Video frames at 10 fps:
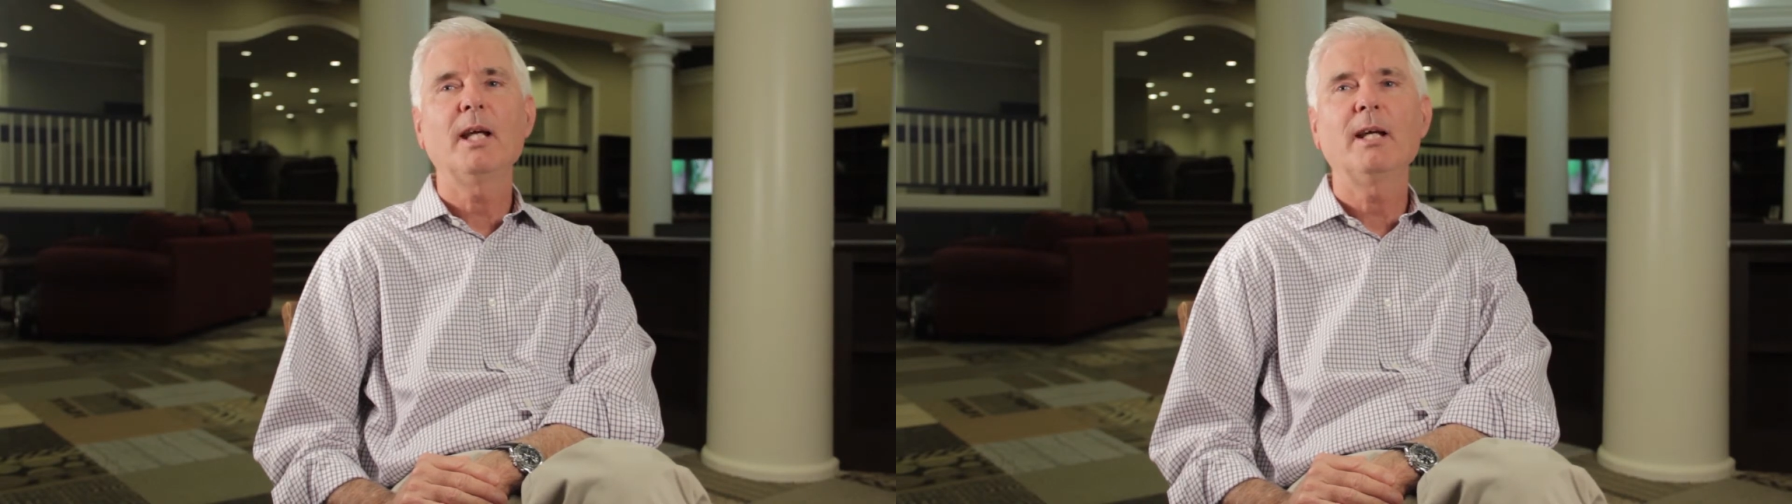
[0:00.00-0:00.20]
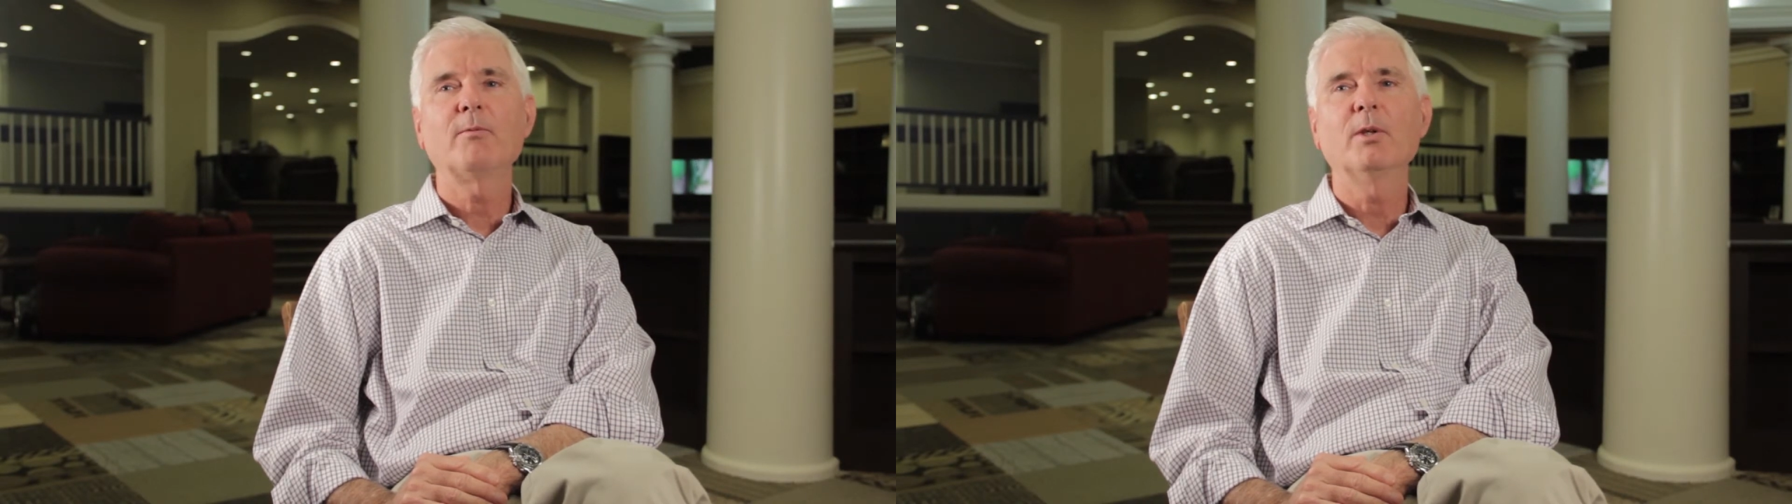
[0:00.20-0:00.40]

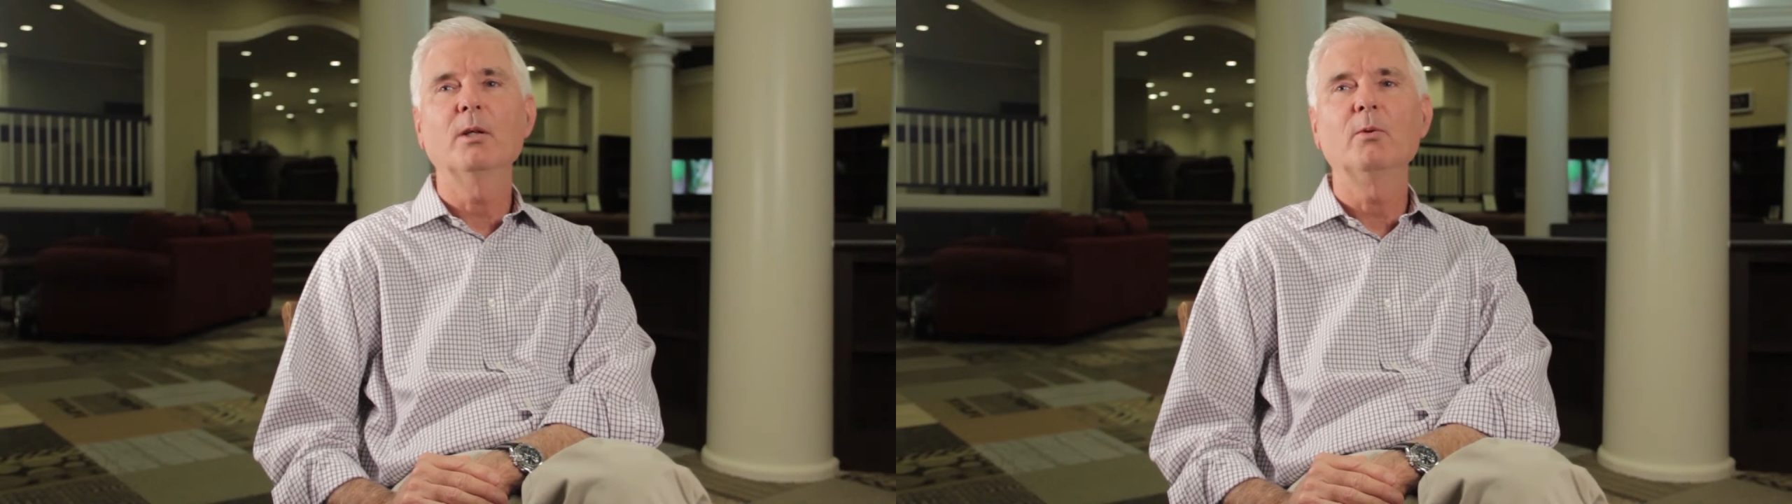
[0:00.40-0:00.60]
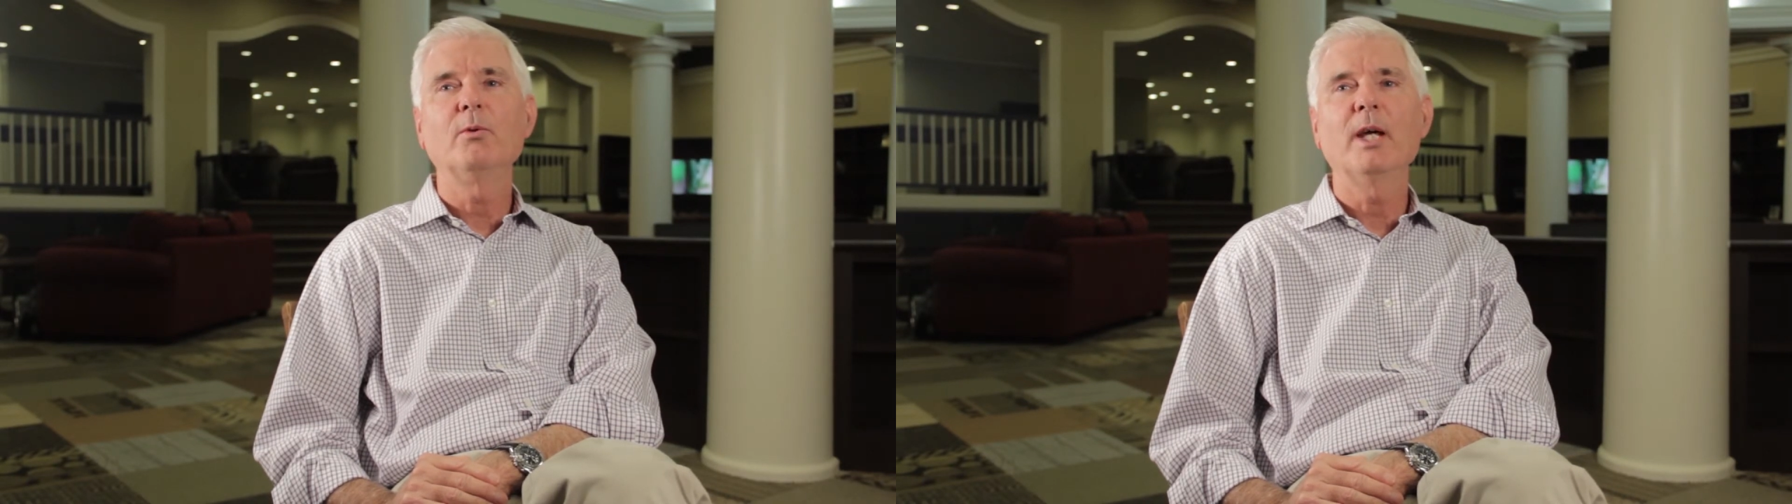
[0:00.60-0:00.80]
half,
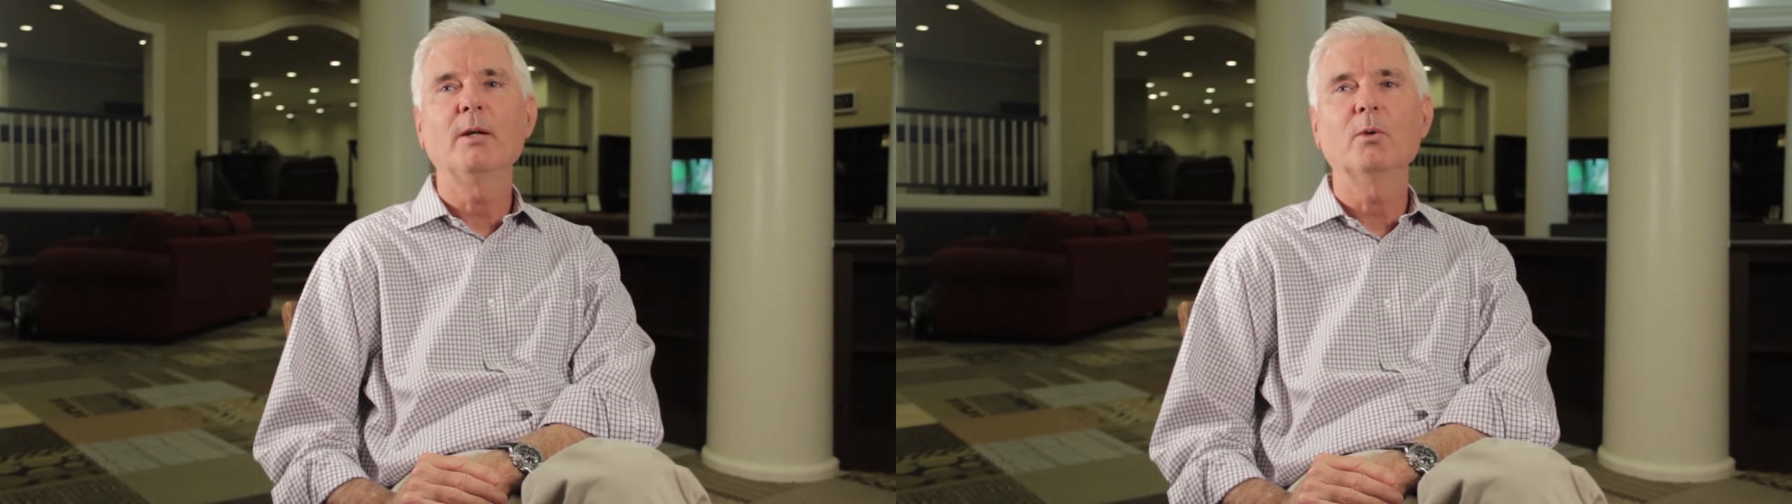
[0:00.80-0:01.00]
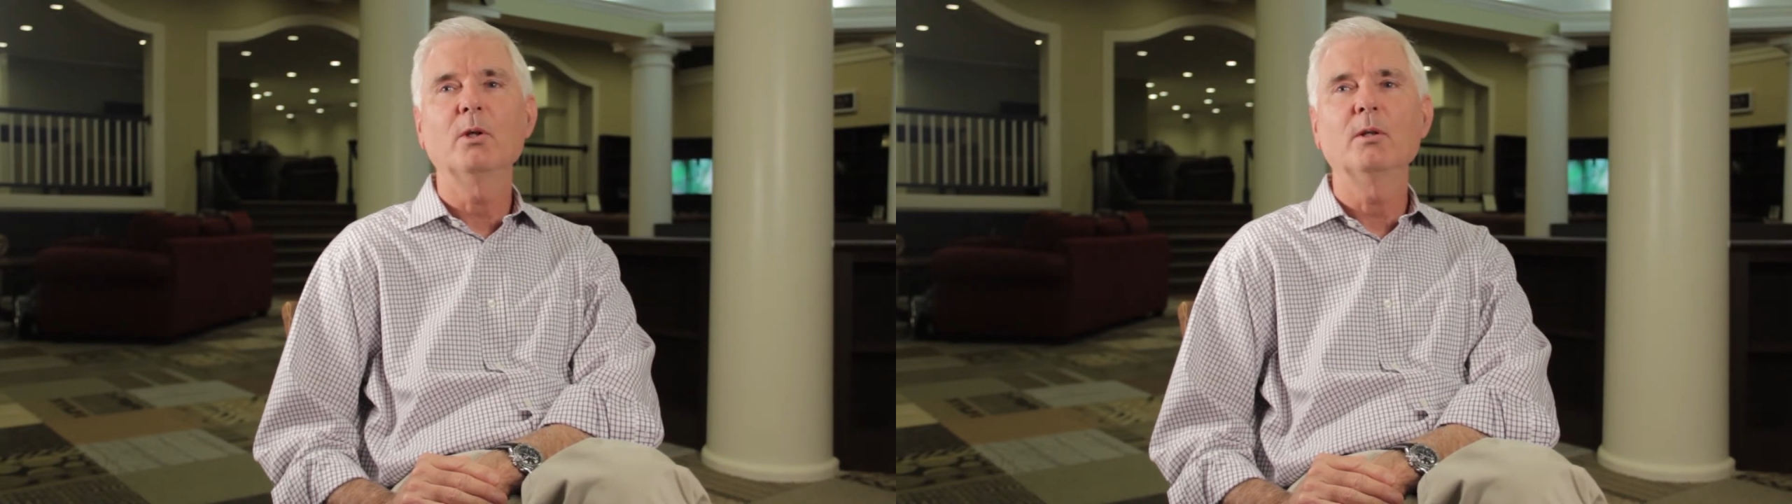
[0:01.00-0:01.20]
though,
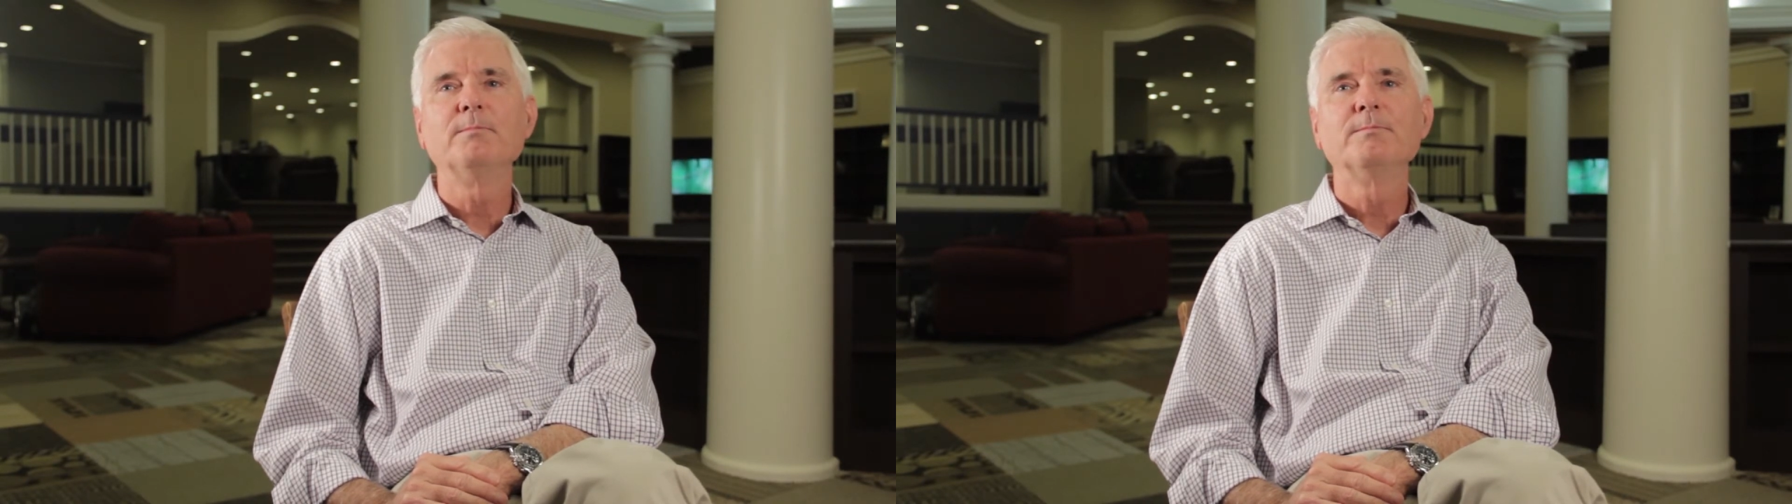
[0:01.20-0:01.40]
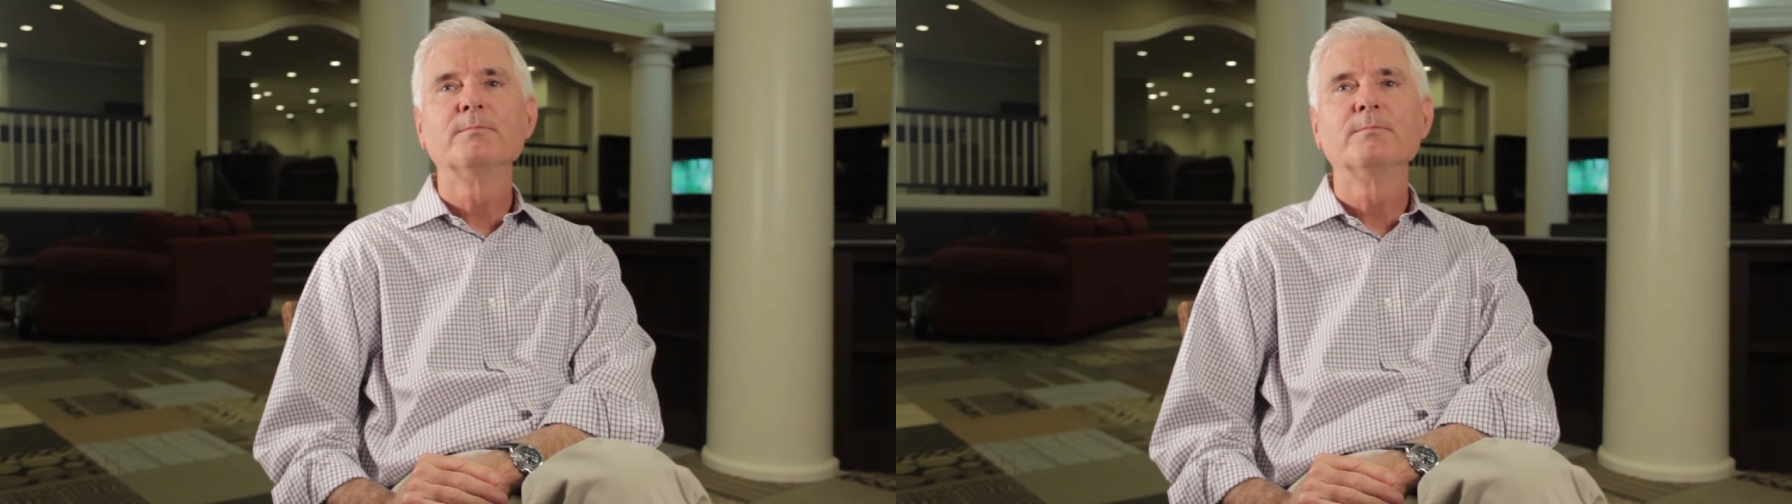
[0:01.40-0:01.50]
they were